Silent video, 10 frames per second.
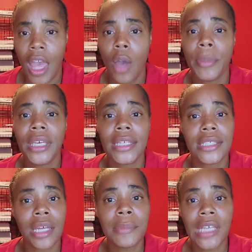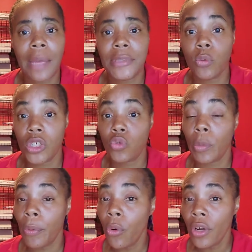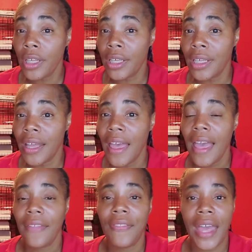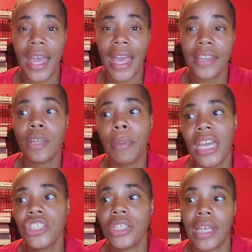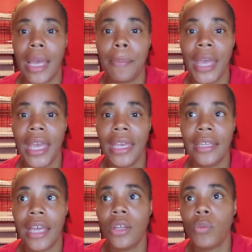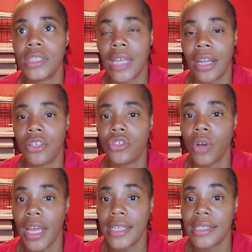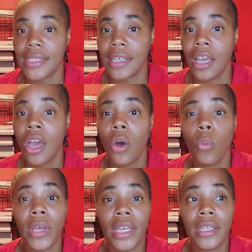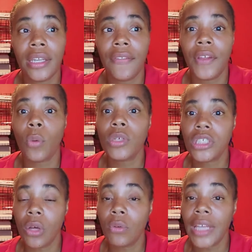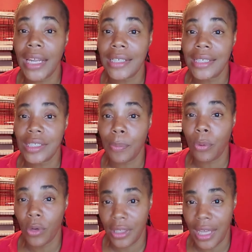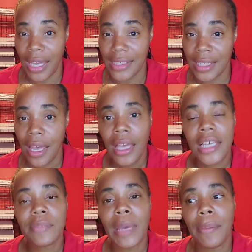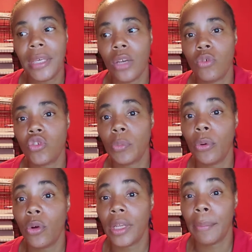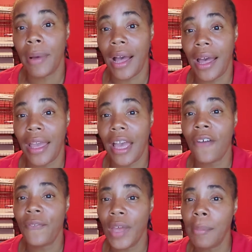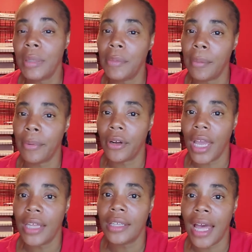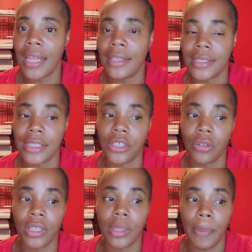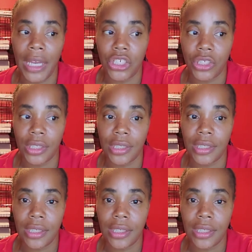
Because sometimes it was reported that the patient had pain and it was not addressed when there was no data to support that. Because maybe it was reported by a family member and not necessarily the patient.